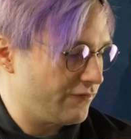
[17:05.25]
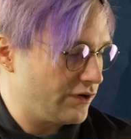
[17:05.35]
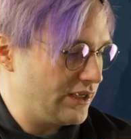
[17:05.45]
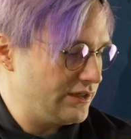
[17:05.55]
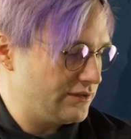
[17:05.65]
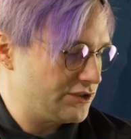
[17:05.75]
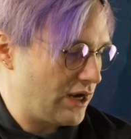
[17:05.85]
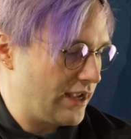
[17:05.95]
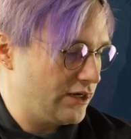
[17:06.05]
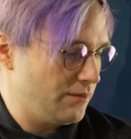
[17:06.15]
For each
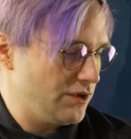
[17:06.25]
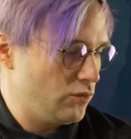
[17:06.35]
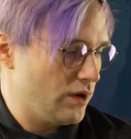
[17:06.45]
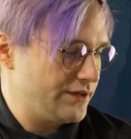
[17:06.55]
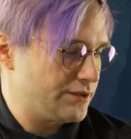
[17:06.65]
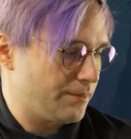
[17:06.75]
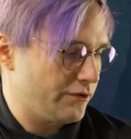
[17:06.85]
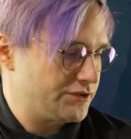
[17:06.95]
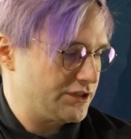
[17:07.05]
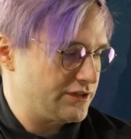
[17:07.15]
item you want to
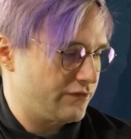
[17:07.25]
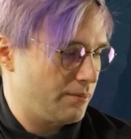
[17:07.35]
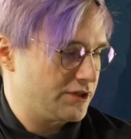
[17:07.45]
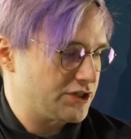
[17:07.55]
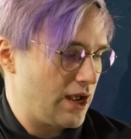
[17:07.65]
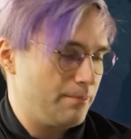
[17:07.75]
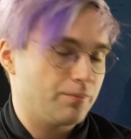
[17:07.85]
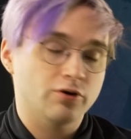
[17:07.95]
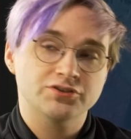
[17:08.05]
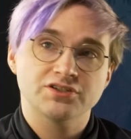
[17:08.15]
purchase from the
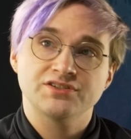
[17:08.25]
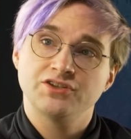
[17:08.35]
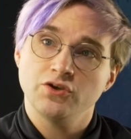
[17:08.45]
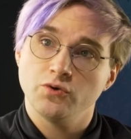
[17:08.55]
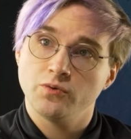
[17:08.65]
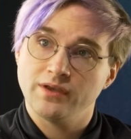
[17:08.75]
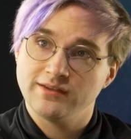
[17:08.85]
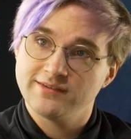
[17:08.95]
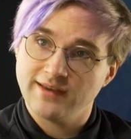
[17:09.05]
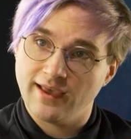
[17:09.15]
shop, purchase 2
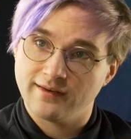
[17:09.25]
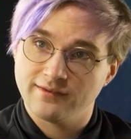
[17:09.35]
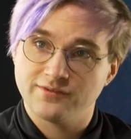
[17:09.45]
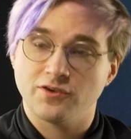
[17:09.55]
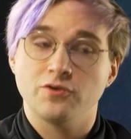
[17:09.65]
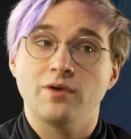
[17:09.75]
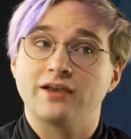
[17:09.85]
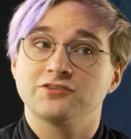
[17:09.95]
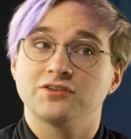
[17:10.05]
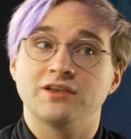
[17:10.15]
instead. So you
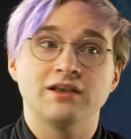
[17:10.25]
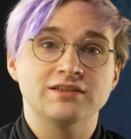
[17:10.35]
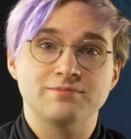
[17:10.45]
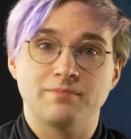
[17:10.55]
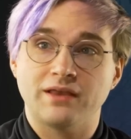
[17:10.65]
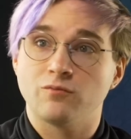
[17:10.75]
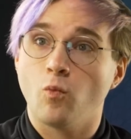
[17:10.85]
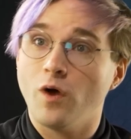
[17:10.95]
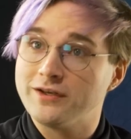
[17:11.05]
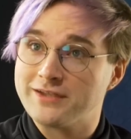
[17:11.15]
actually spend
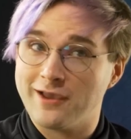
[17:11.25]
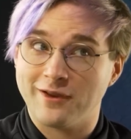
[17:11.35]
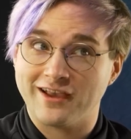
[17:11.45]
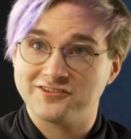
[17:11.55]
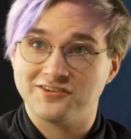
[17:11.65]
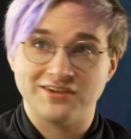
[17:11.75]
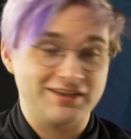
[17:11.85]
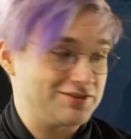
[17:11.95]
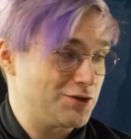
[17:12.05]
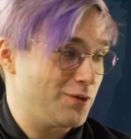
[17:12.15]
1 town action to
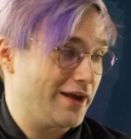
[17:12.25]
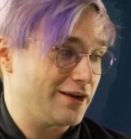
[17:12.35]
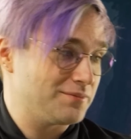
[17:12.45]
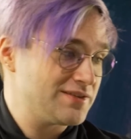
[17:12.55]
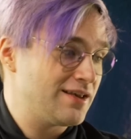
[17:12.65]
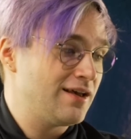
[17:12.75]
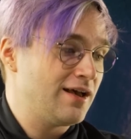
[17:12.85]
get 2 items.